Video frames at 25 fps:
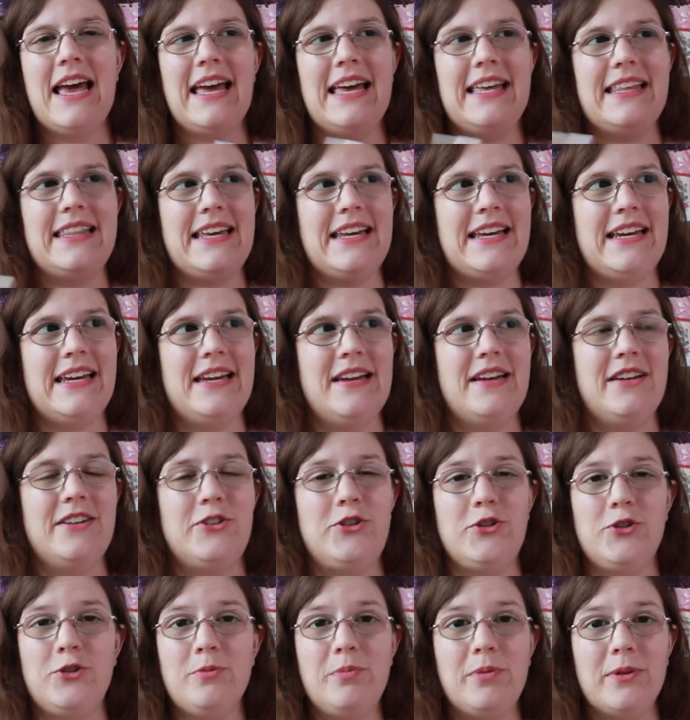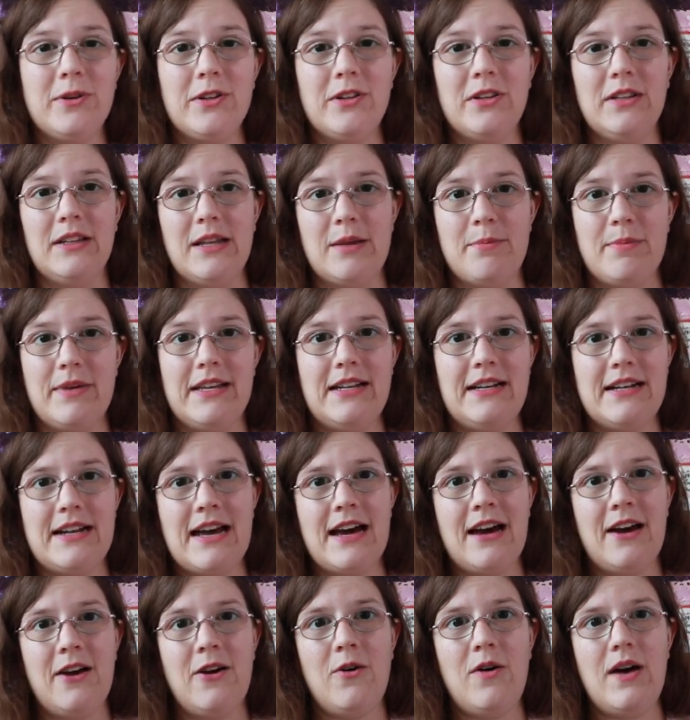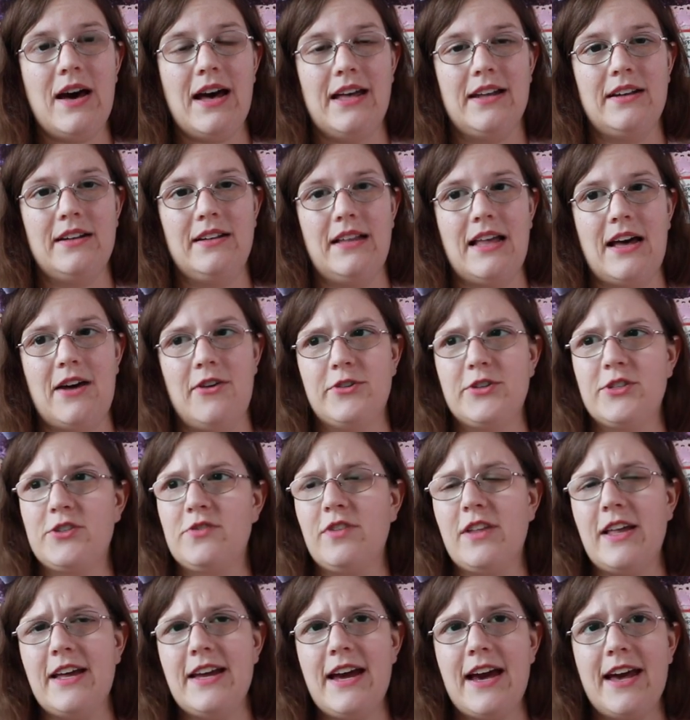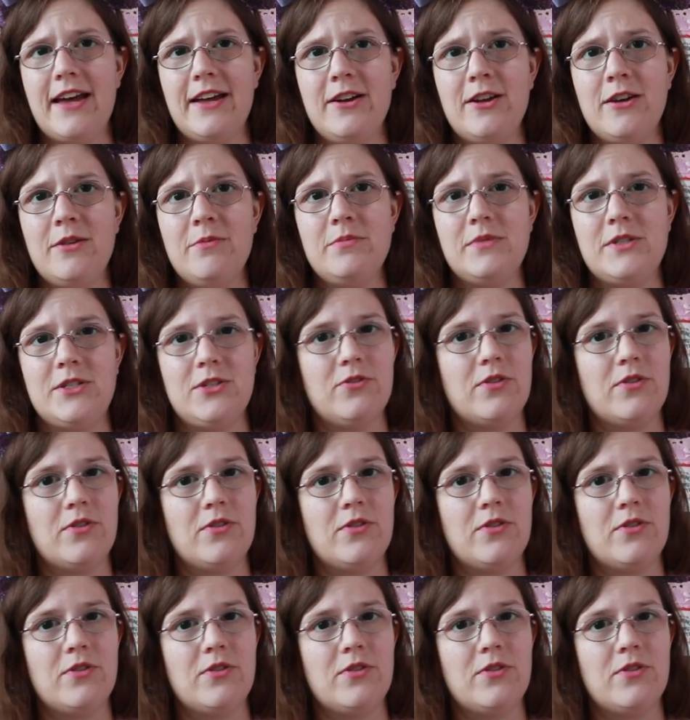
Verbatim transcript: They do put a limit now on Loungefly items.